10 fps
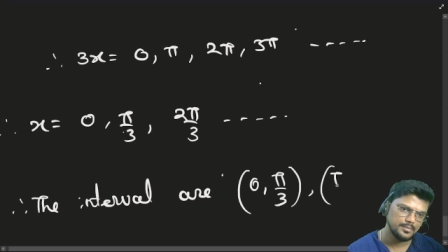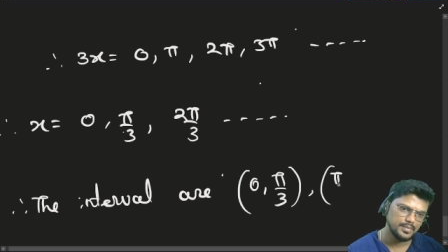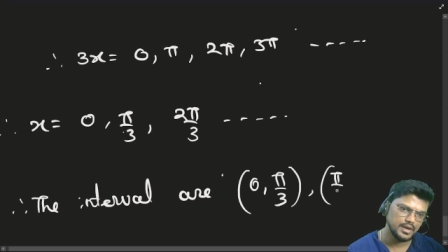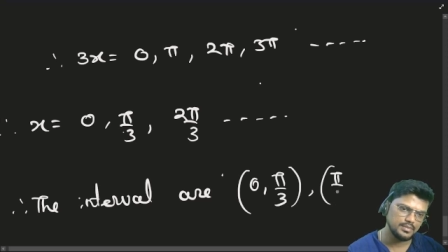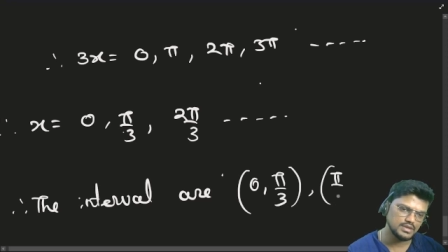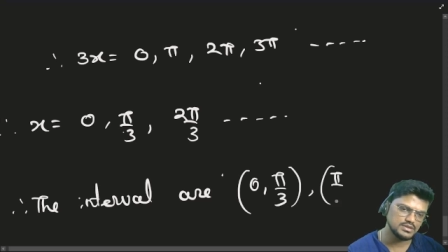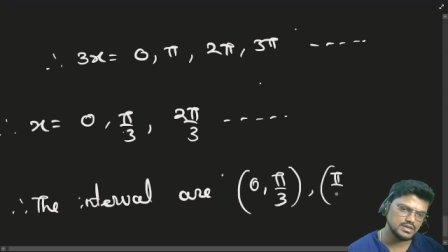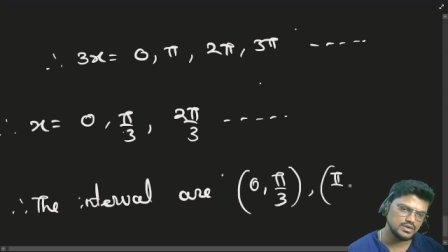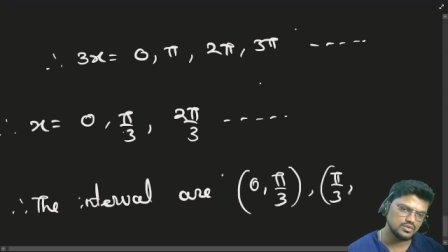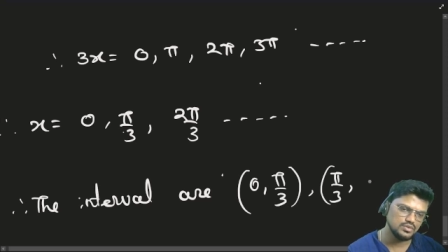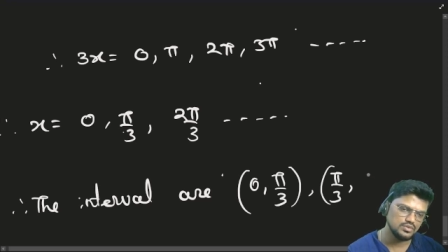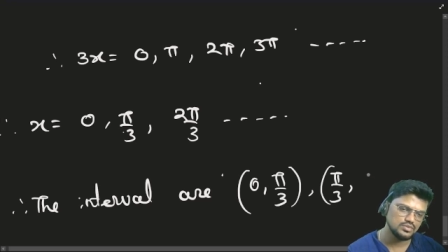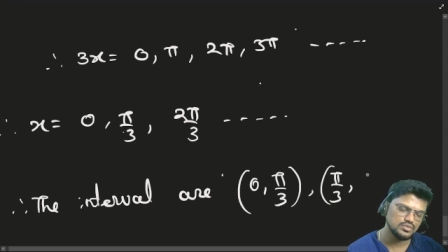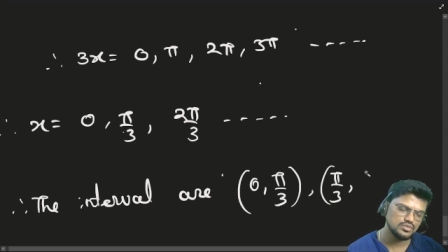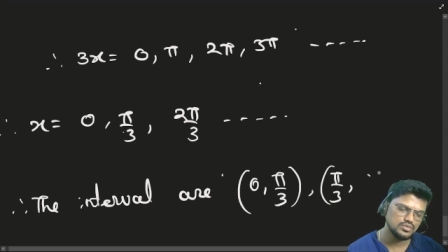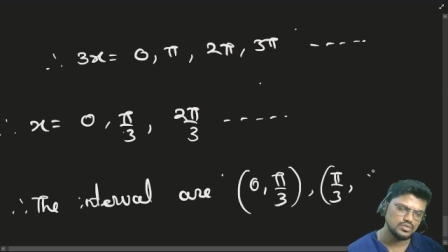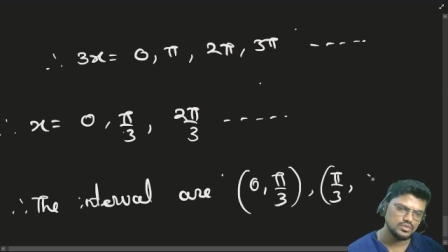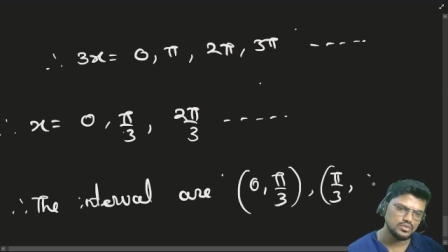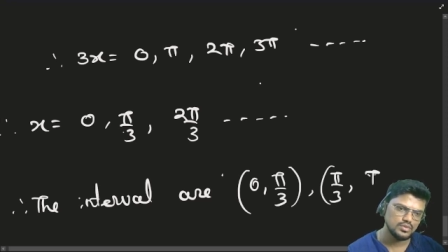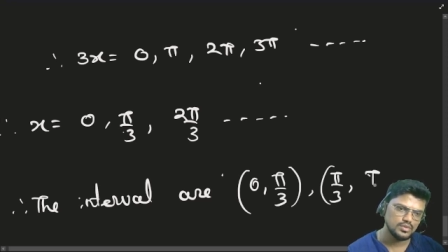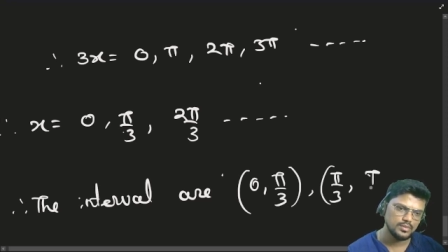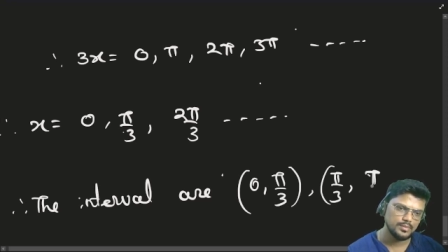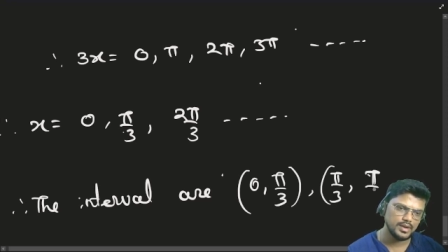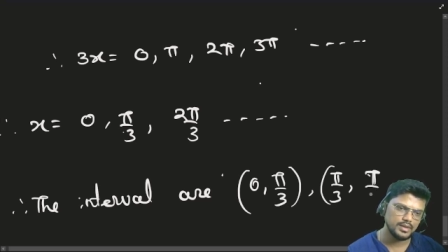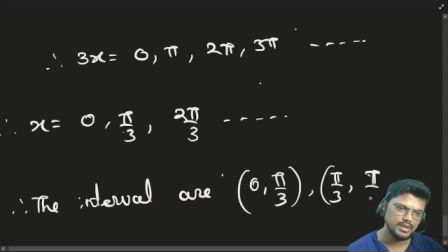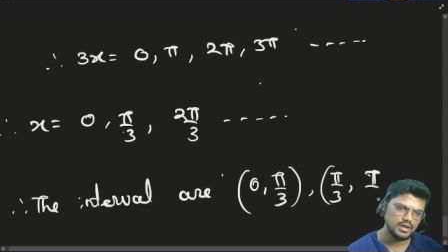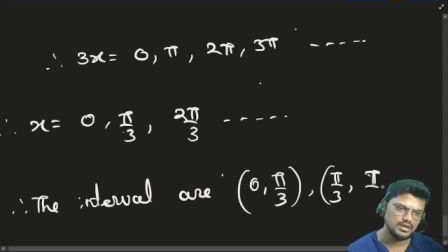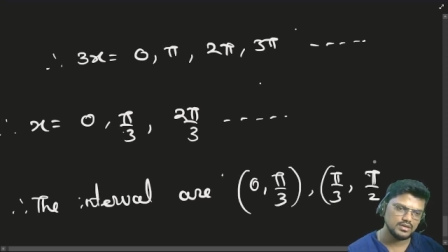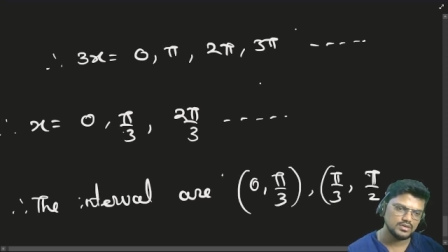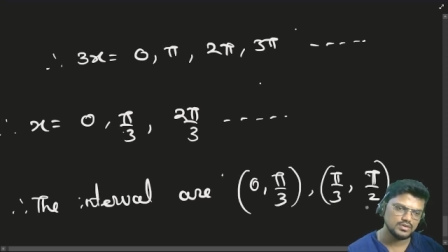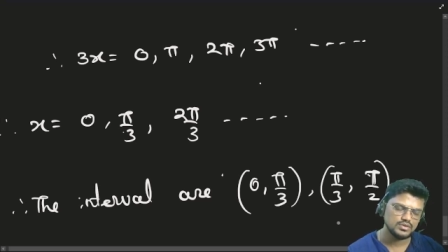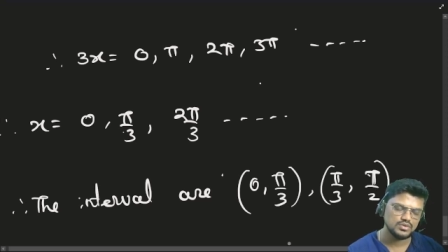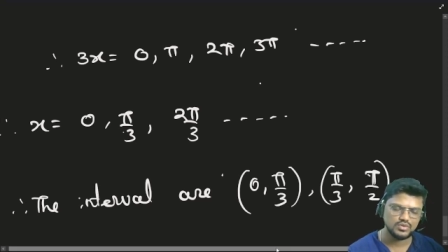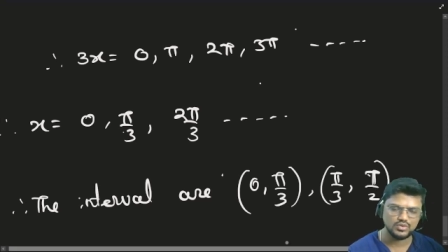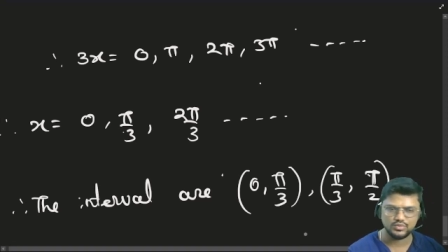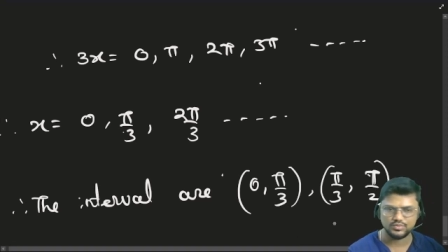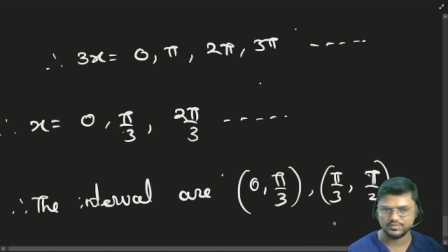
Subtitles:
pi by 3 to pi by 2.